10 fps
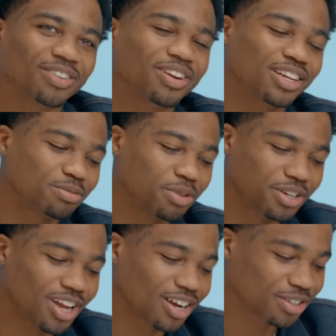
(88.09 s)
like when I
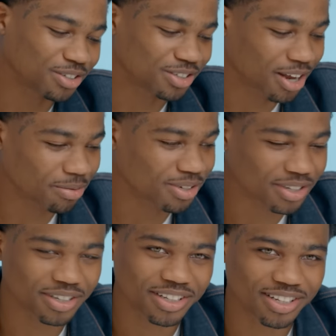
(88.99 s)
smell doctors, I,
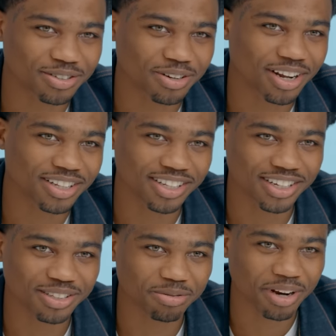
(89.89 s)
this is what I think
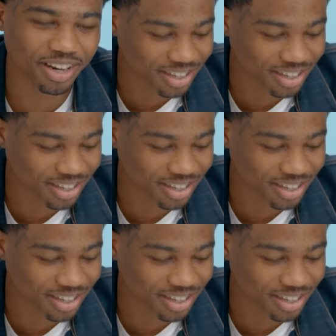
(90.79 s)
they smell